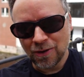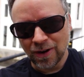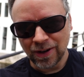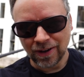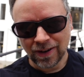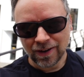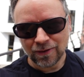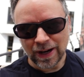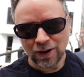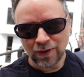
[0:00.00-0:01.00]
corner
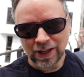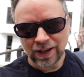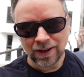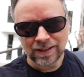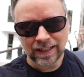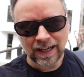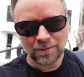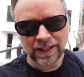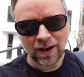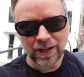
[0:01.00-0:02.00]
right over here to
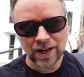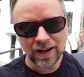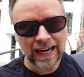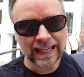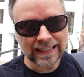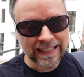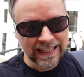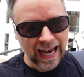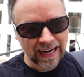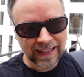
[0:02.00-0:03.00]
come down here and I did
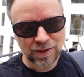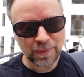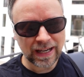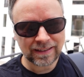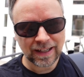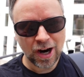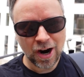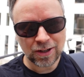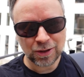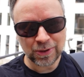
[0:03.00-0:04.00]
not expect a
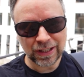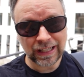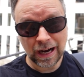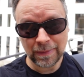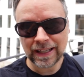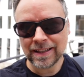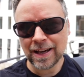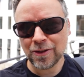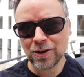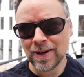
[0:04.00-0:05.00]
car to be coming in
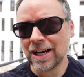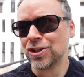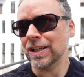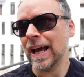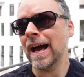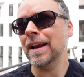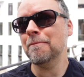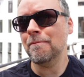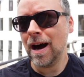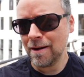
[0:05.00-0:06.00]
the other direction and
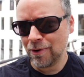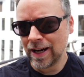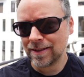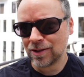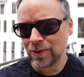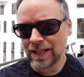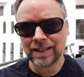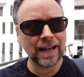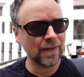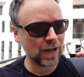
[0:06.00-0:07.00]
my brake
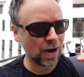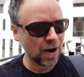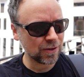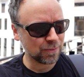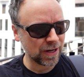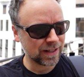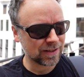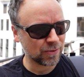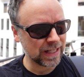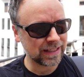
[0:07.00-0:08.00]
squeaked and the car's brake
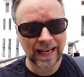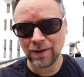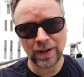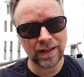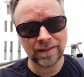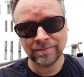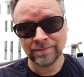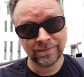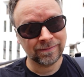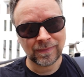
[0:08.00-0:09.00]
squeaked and we
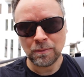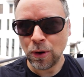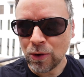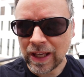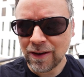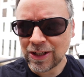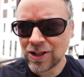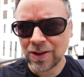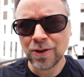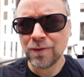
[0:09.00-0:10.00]
both gave
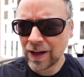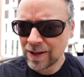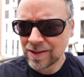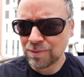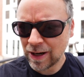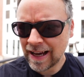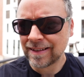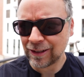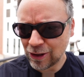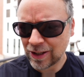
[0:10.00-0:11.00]
each other a very
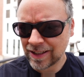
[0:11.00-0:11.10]
surprised look.